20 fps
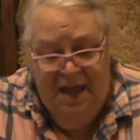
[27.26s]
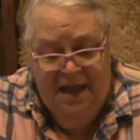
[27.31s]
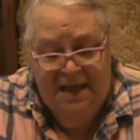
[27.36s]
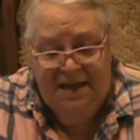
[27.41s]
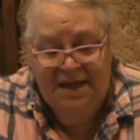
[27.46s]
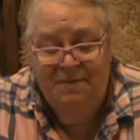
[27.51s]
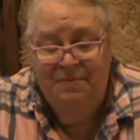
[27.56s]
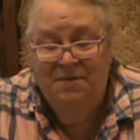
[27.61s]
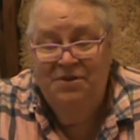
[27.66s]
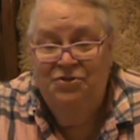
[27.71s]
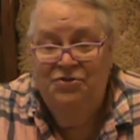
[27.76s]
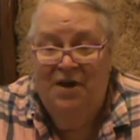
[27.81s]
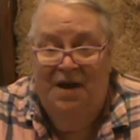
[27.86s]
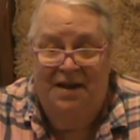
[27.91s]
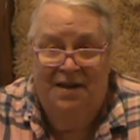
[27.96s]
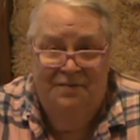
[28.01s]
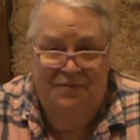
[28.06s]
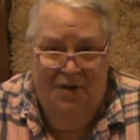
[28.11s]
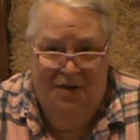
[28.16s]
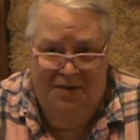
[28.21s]
keeping
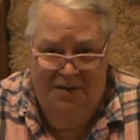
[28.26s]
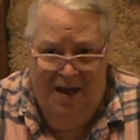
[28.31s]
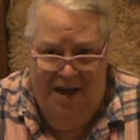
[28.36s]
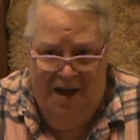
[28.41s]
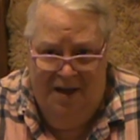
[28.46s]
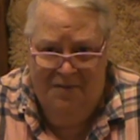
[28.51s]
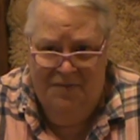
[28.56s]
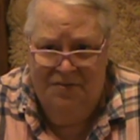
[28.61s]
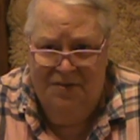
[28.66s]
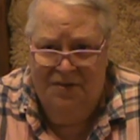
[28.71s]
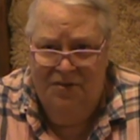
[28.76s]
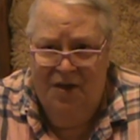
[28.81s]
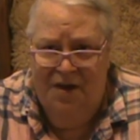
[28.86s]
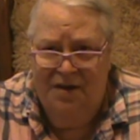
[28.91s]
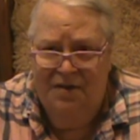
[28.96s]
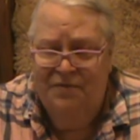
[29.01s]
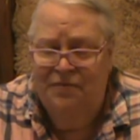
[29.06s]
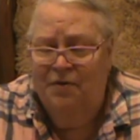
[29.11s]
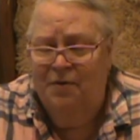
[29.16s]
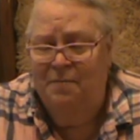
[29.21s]
track of our lives, a
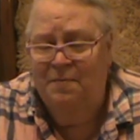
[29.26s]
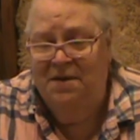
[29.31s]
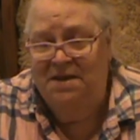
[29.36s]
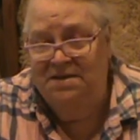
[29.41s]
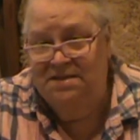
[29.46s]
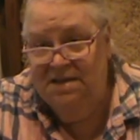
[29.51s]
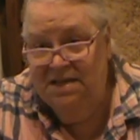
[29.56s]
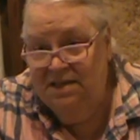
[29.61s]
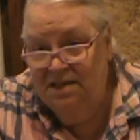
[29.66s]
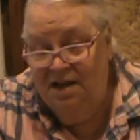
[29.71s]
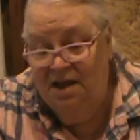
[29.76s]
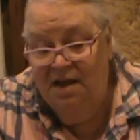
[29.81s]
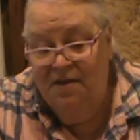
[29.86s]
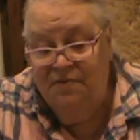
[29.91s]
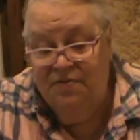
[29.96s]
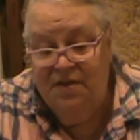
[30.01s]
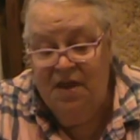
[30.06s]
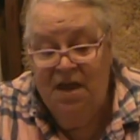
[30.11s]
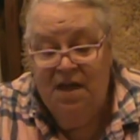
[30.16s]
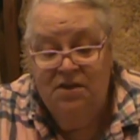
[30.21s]
lot of our mundane
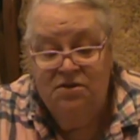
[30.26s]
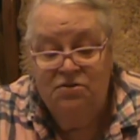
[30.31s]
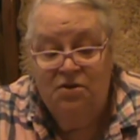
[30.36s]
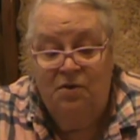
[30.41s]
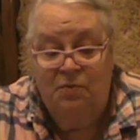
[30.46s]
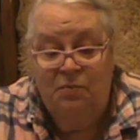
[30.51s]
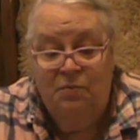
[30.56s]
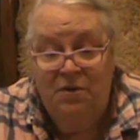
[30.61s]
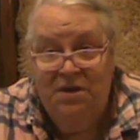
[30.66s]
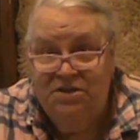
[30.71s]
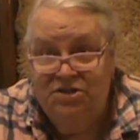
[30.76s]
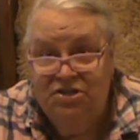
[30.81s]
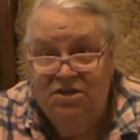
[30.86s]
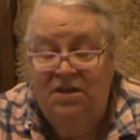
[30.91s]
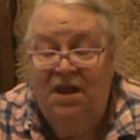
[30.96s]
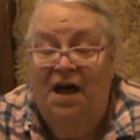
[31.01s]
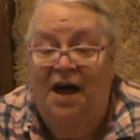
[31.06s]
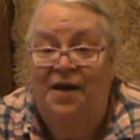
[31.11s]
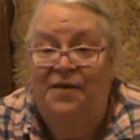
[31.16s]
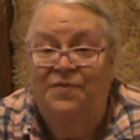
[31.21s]
lives and our witchy
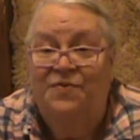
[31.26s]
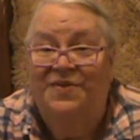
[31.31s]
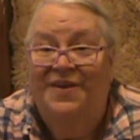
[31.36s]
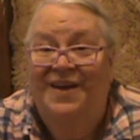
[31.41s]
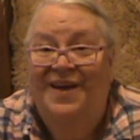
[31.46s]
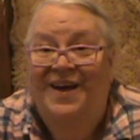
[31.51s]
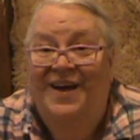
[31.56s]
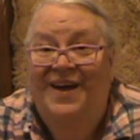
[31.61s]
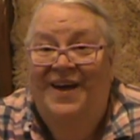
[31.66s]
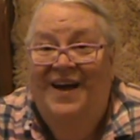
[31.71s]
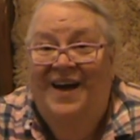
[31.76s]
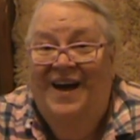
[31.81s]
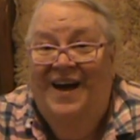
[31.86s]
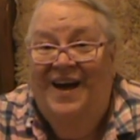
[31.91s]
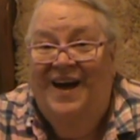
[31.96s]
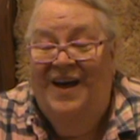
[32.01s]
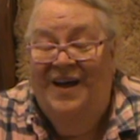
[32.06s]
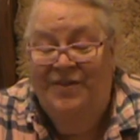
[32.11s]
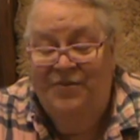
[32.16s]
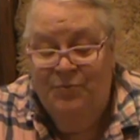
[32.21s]
lives
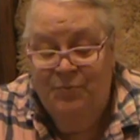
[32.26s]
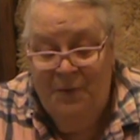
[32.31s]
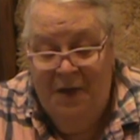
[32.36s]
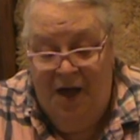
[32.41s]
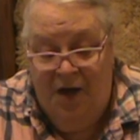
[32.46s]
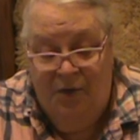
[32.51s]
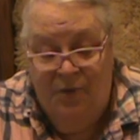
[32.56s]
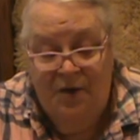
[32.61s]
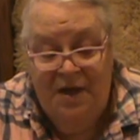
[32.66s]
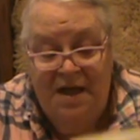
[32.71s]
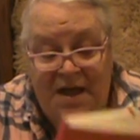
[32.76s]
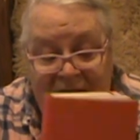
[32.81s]
as well,